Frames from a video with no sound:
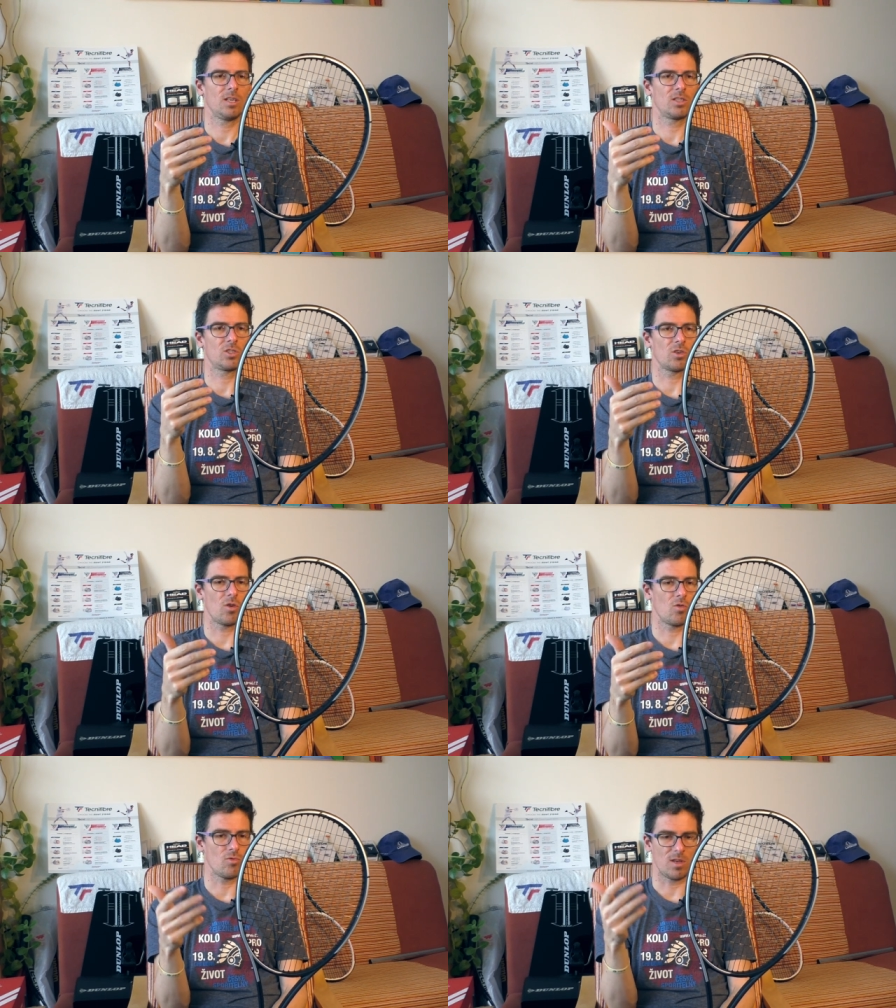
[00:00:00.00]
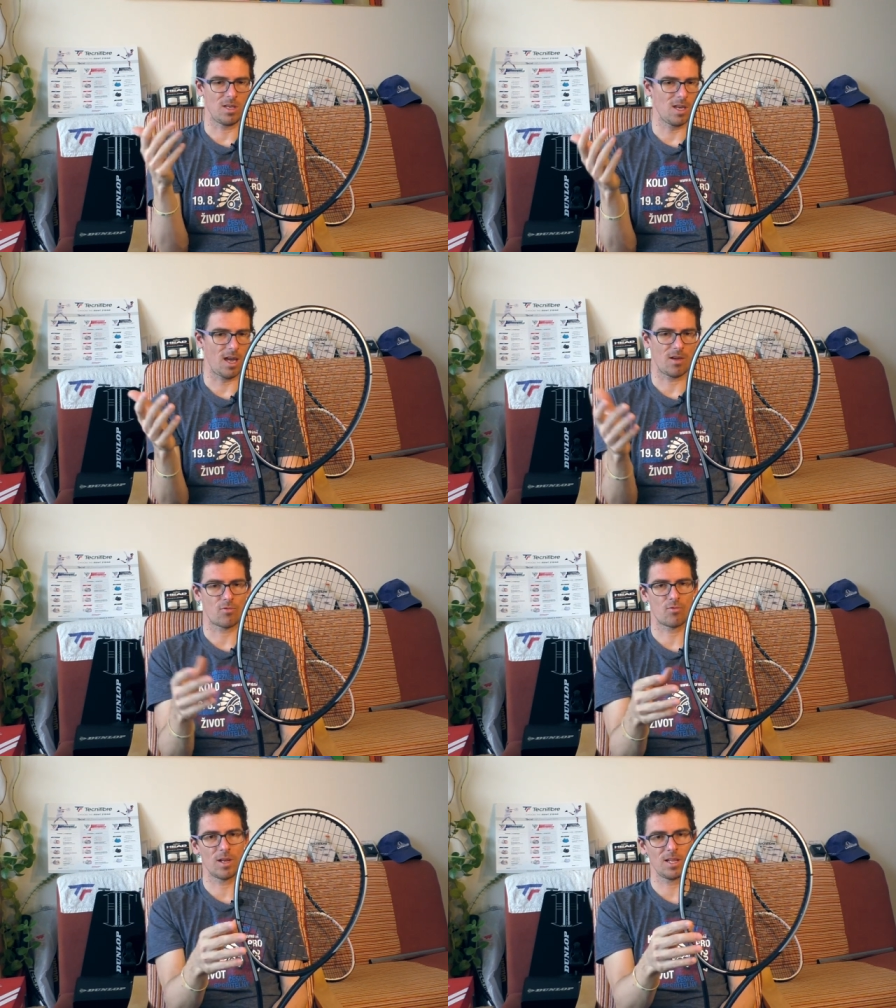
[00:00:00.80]
so yeah
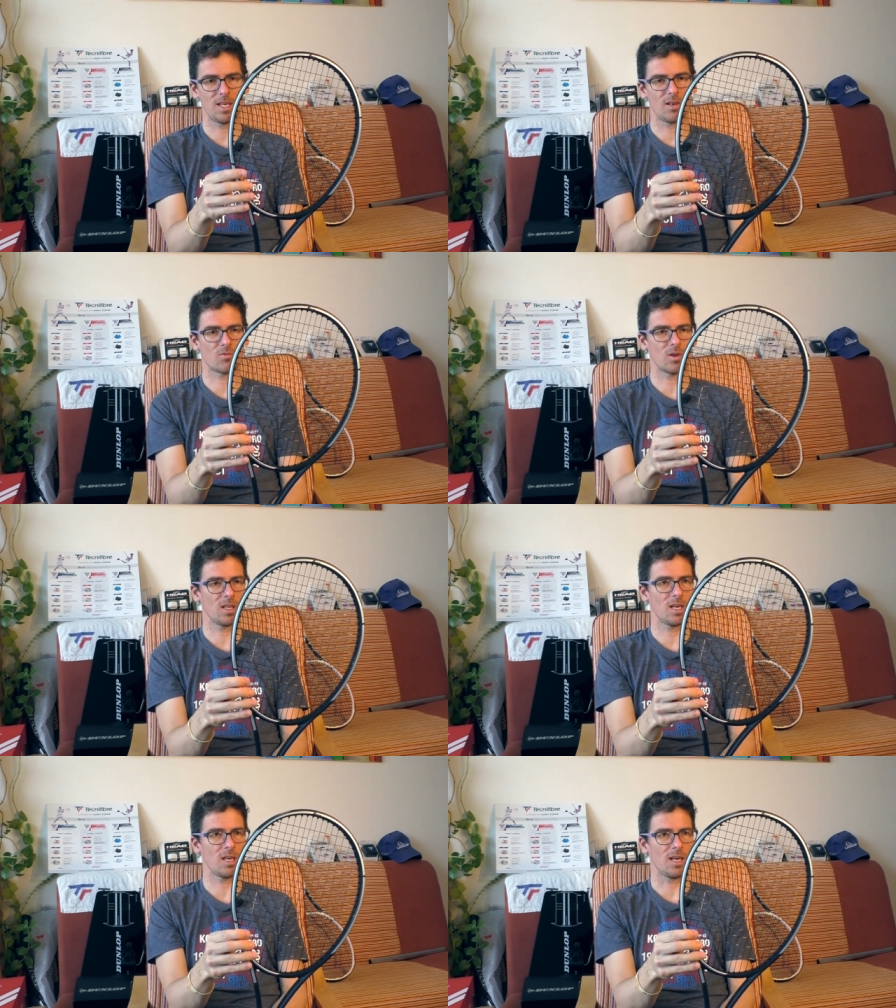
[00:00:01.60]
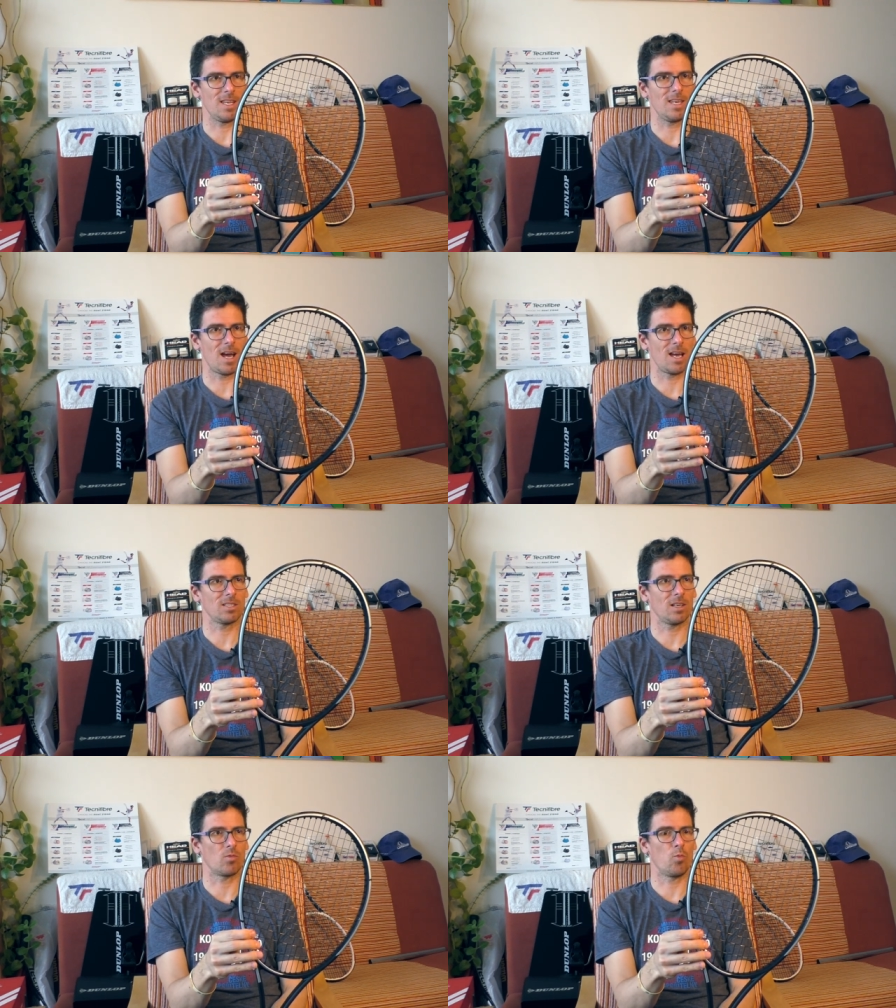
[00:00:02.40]
really really nice
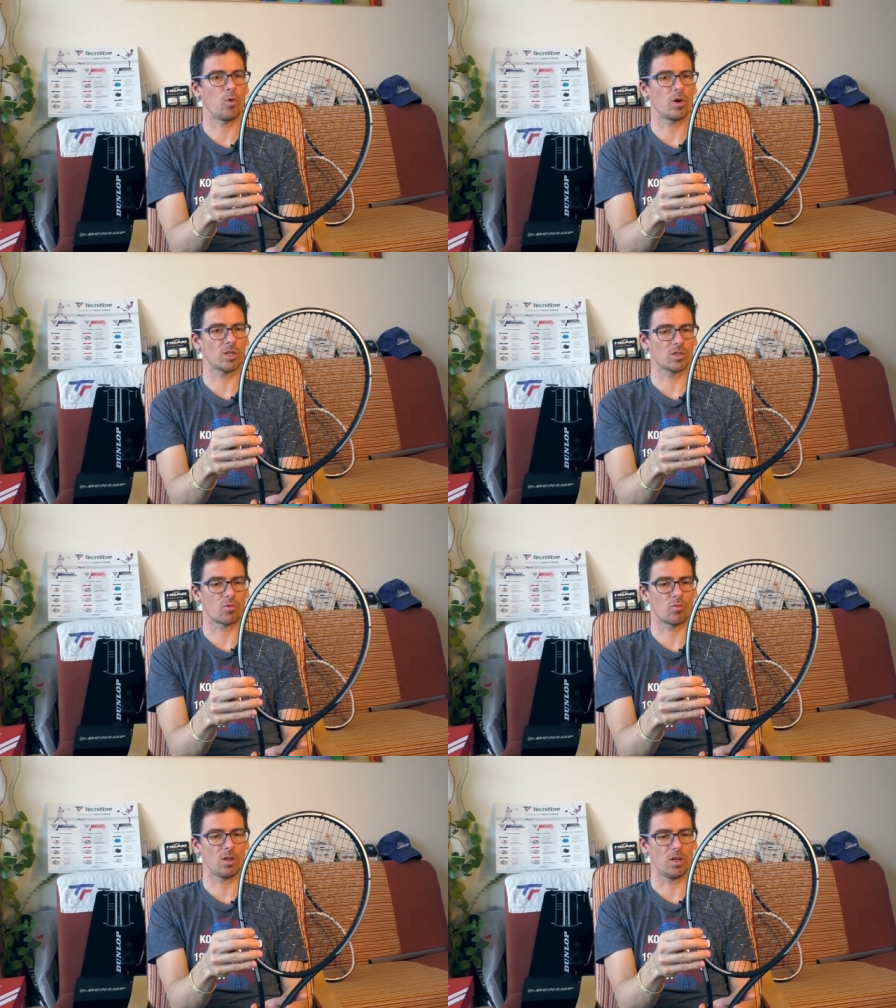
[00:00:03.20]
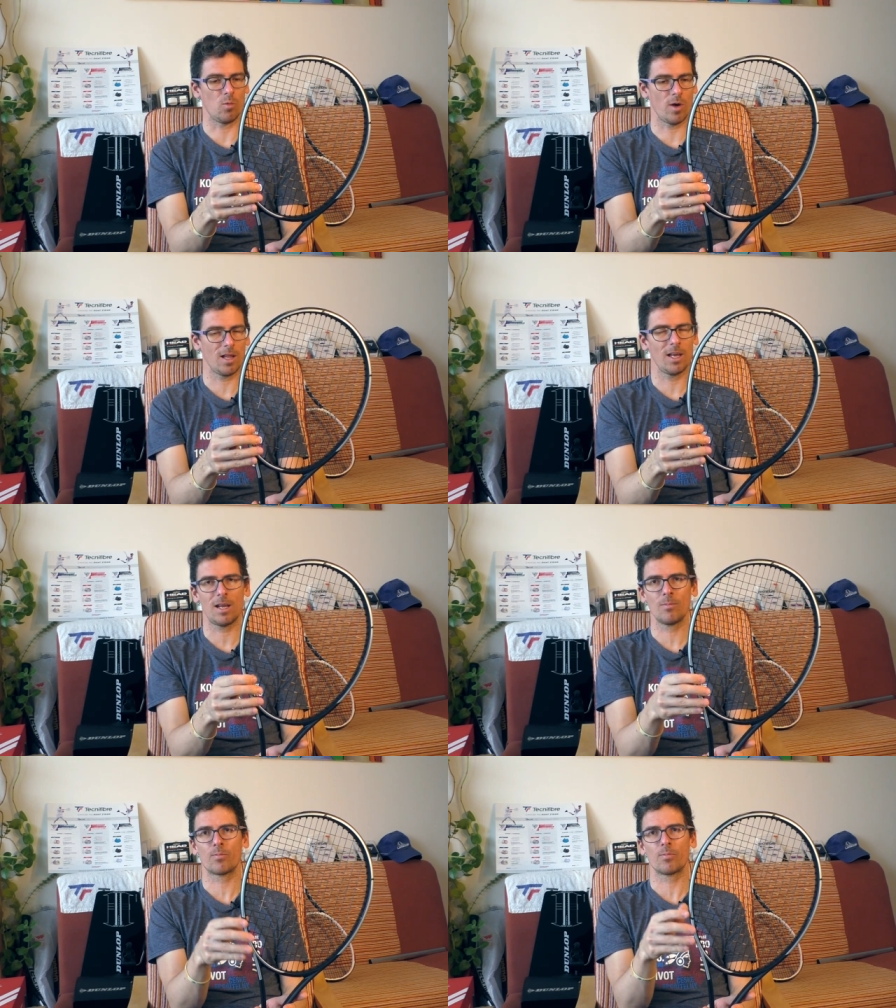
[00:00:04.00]
it works really well and
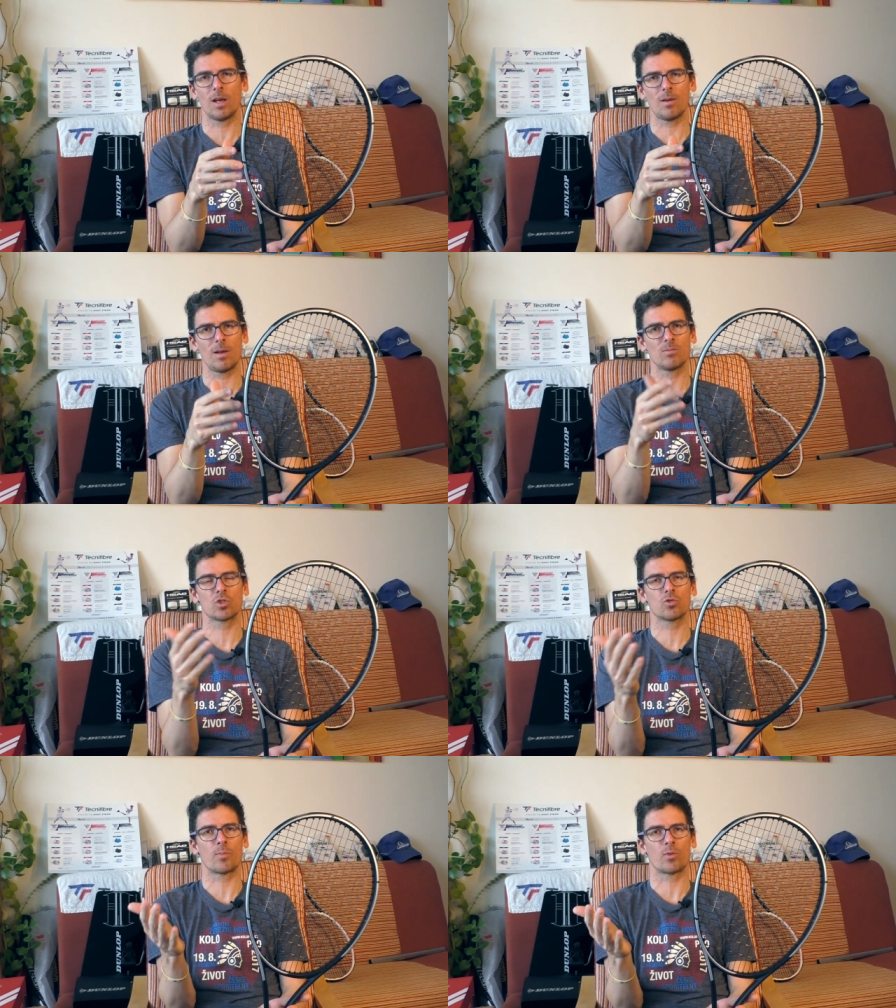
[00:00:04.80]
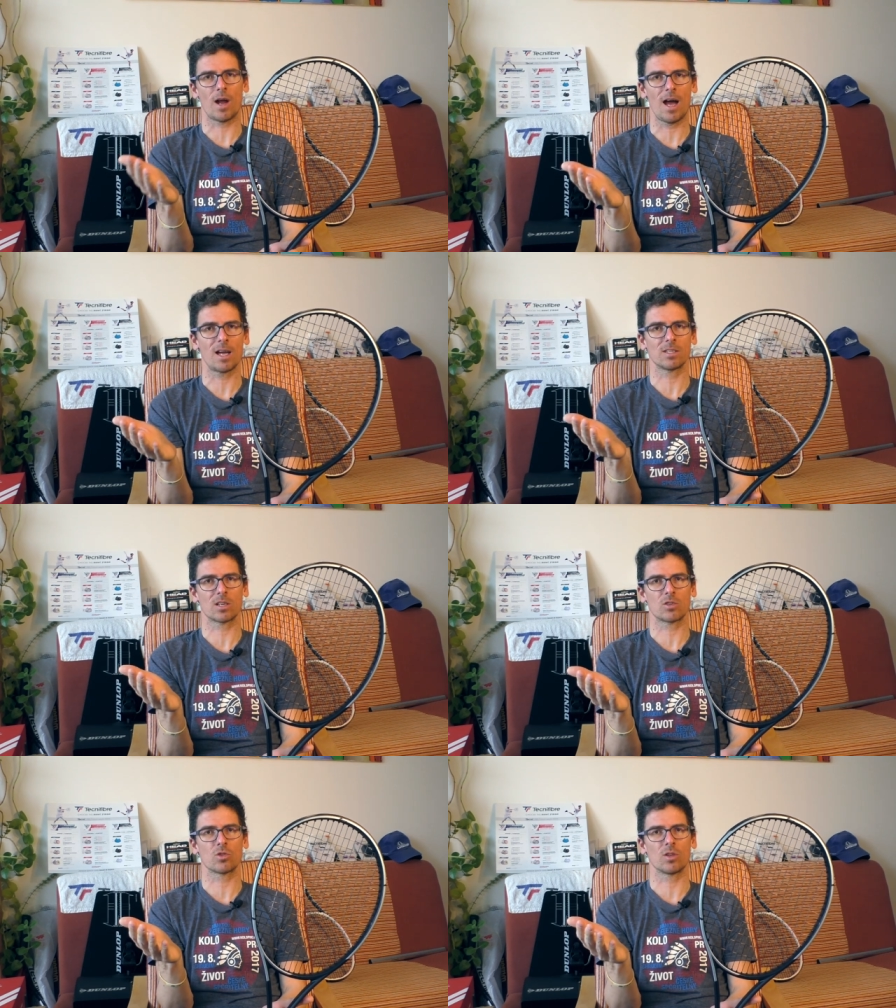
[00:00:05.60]
i'm i not i'm surprised
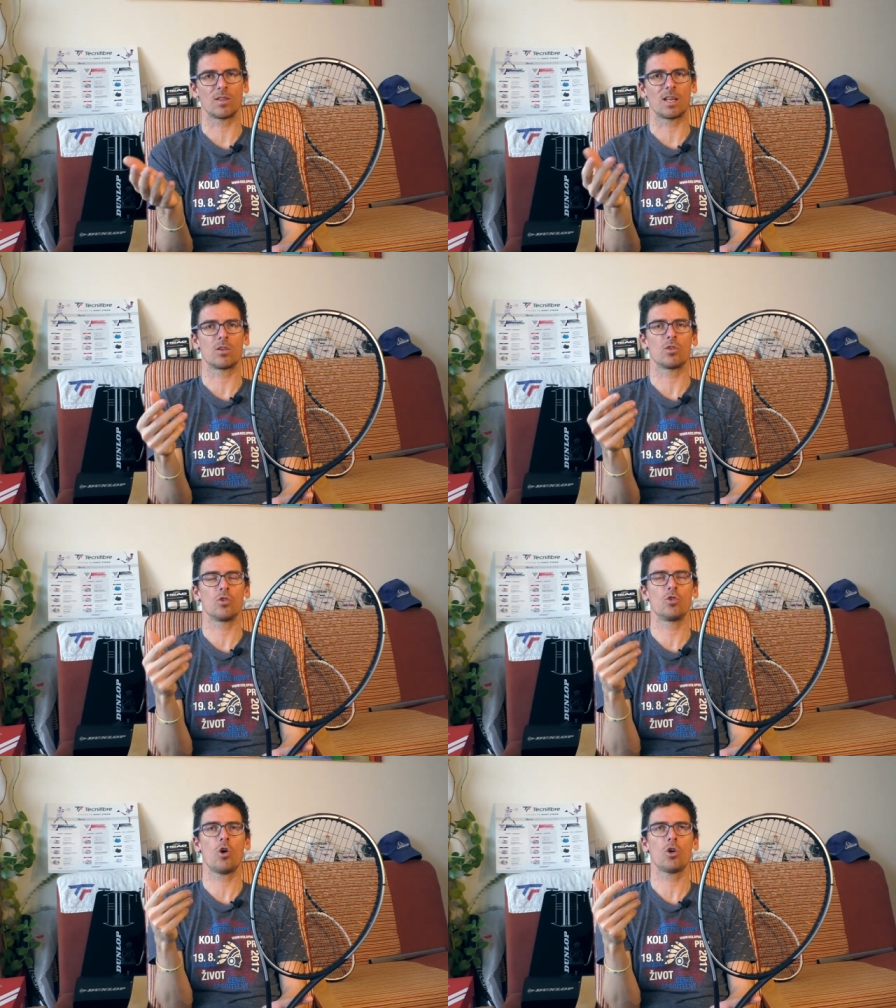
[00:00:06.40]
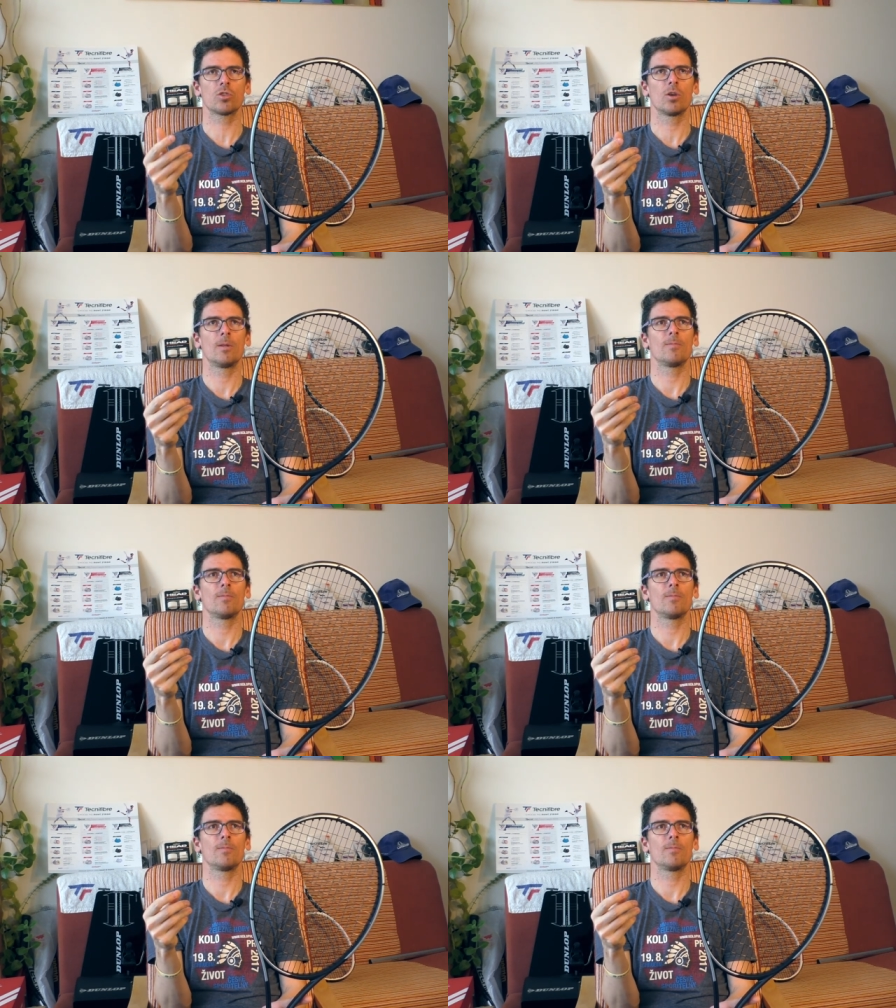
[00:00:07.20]
actually that not